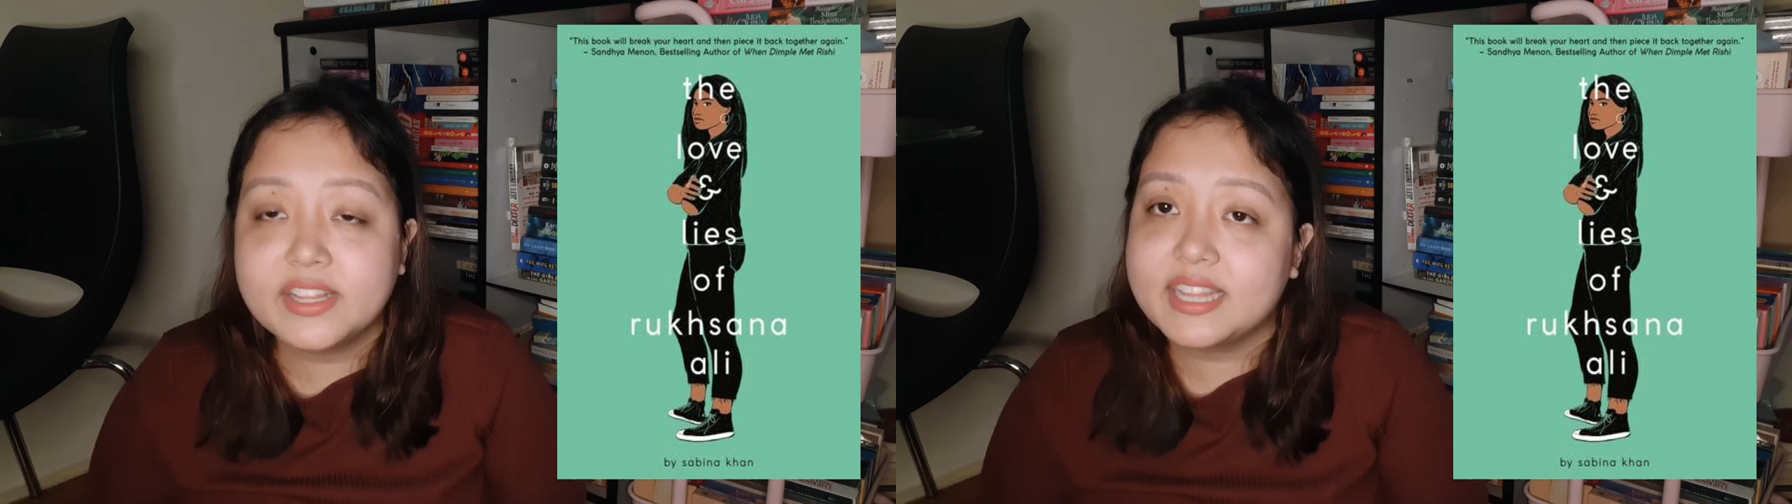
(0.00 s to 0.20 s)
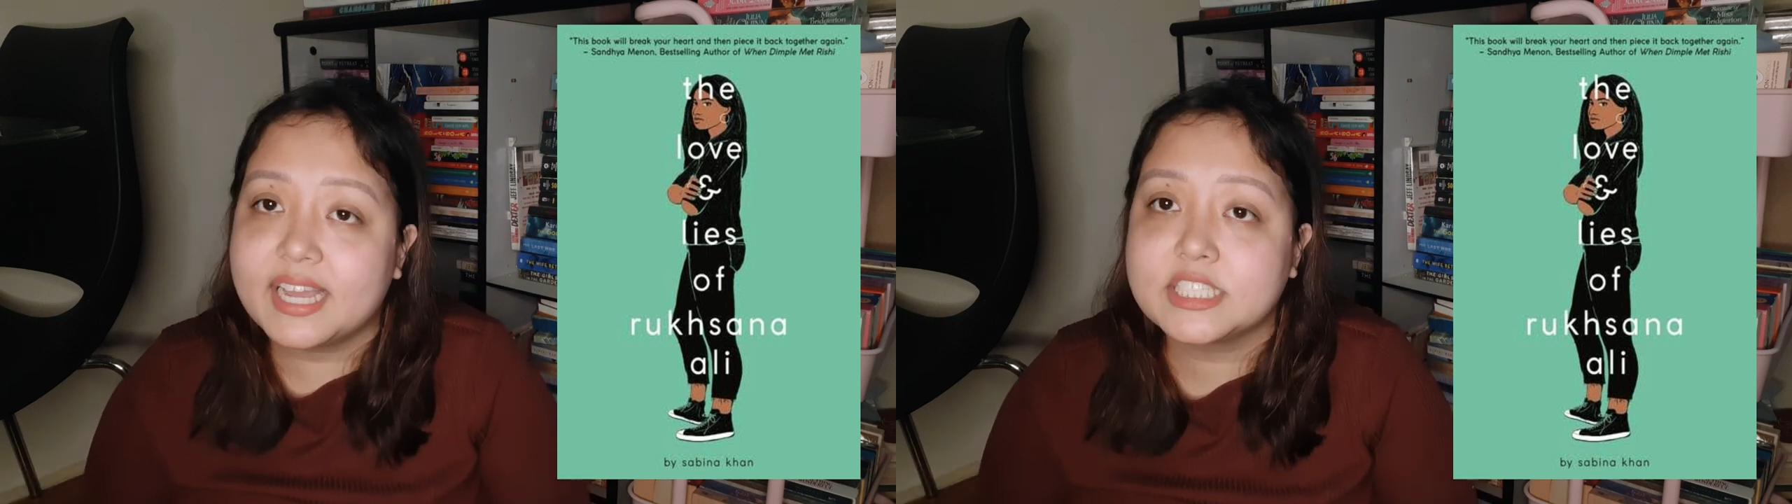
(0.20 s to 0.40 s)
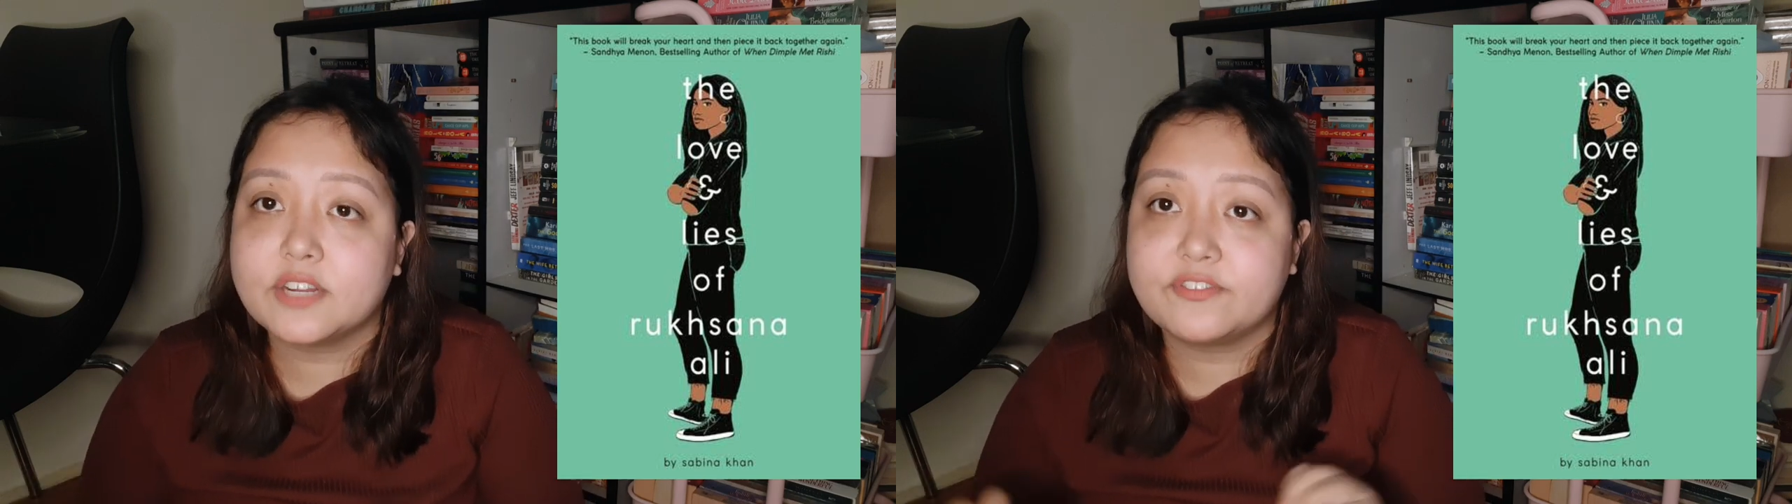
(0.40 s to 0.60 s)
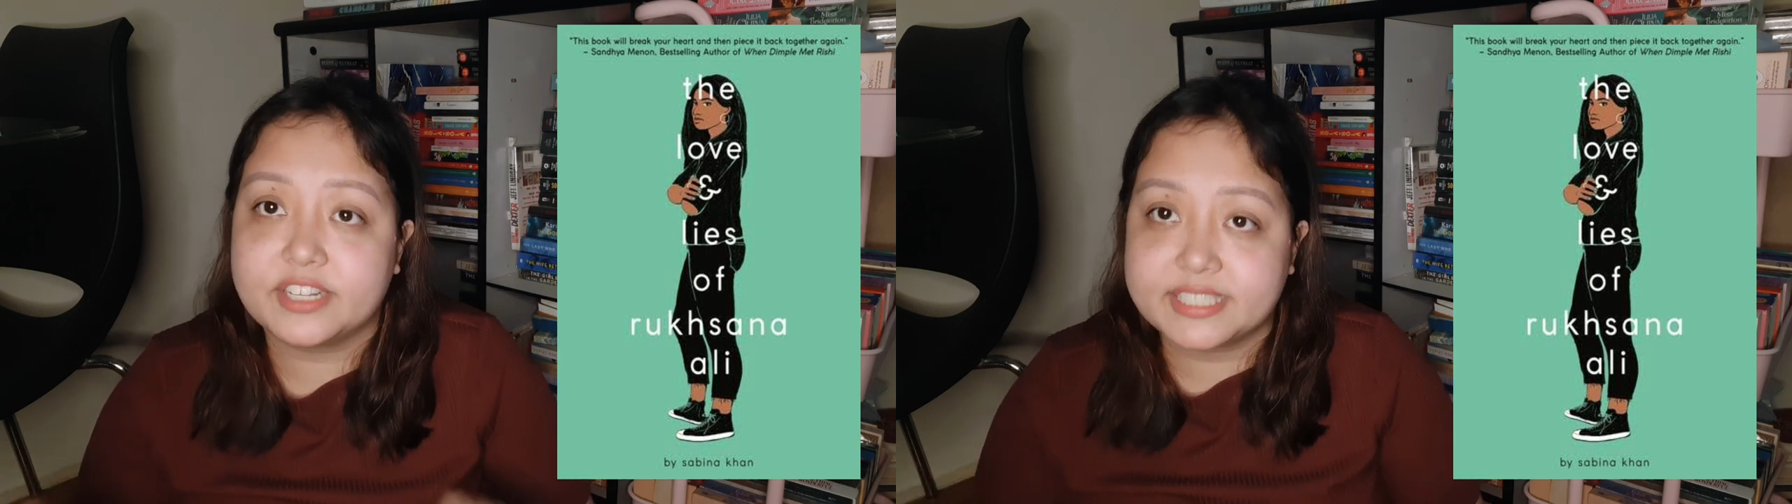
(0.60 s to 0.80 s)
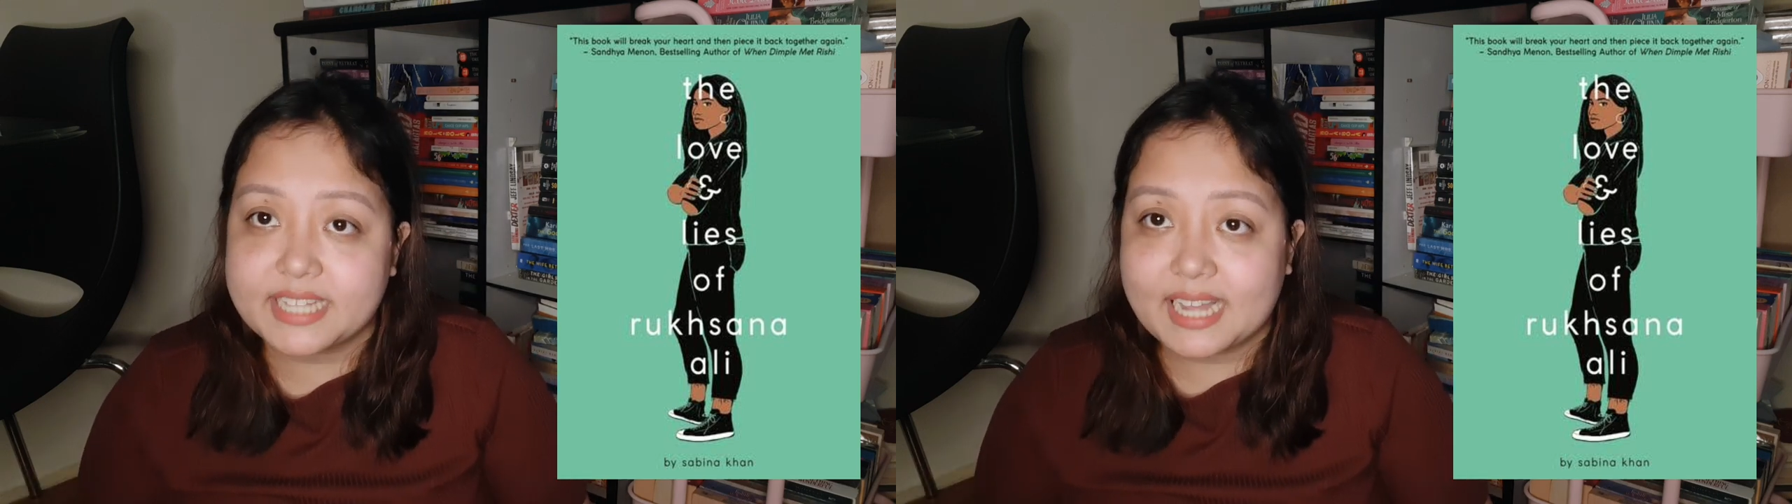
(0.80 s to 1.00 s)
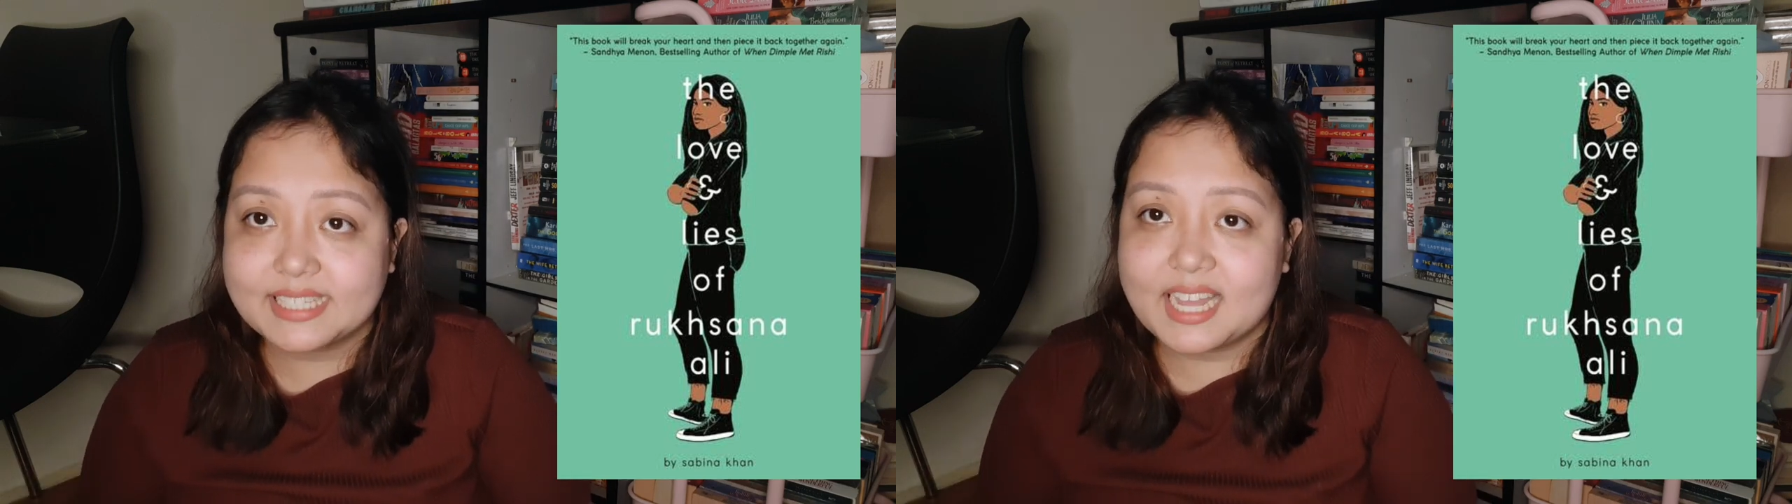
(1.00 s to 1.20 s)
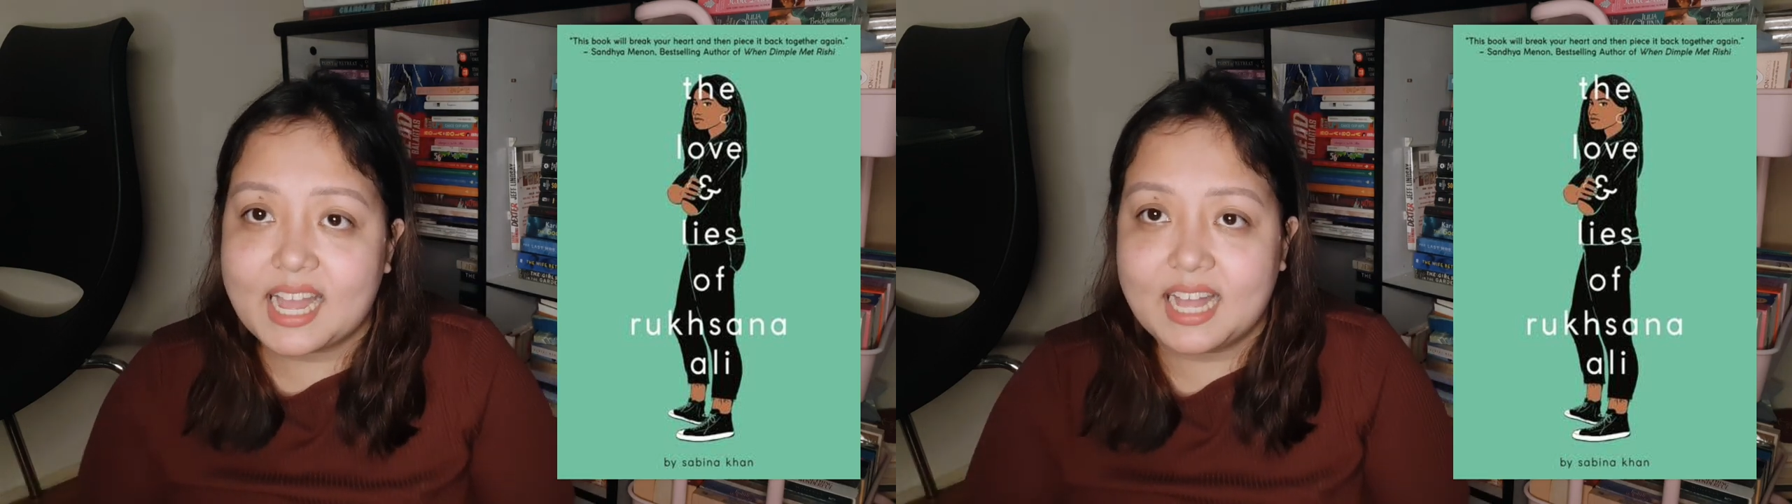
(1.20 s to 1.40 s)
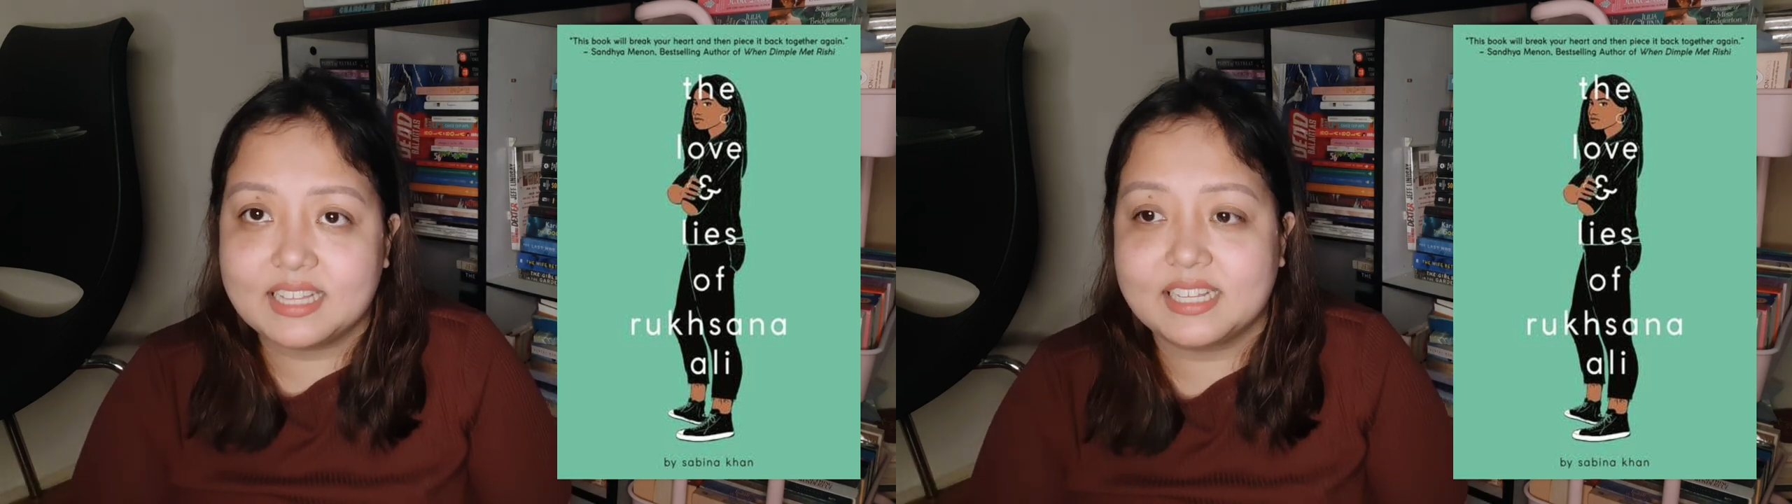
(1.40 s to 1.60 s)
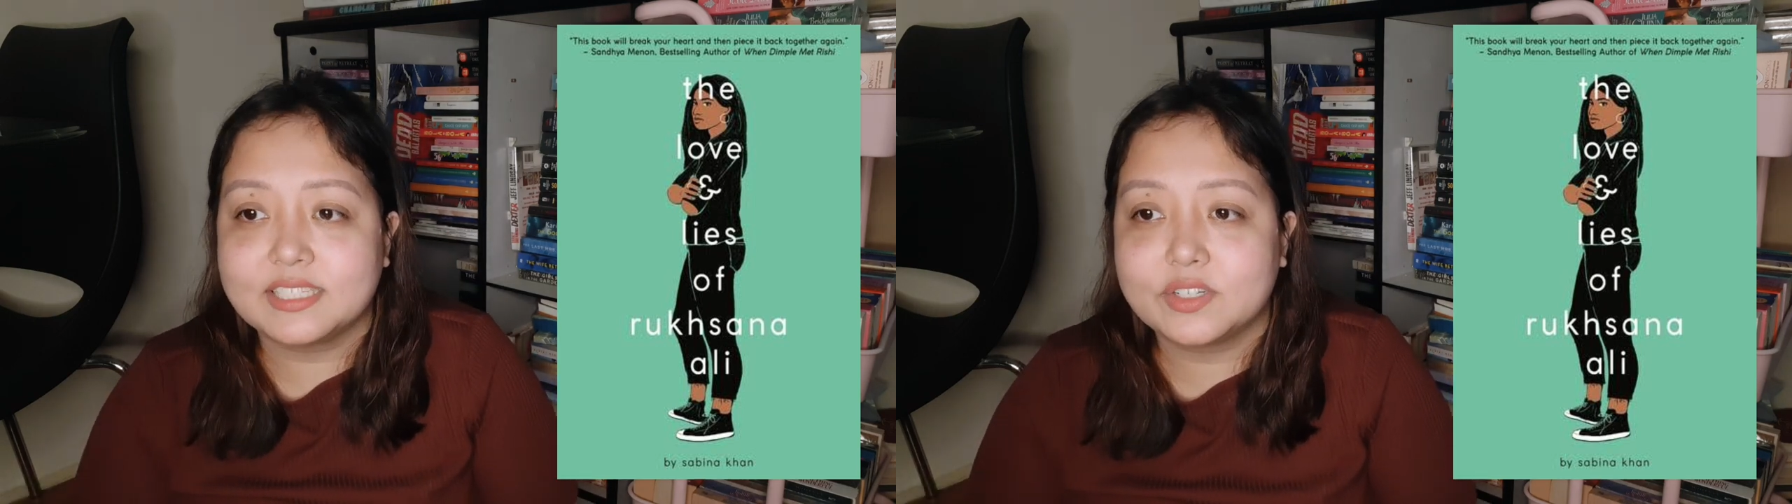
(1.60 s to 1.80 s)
and Lies of Roxana Ali.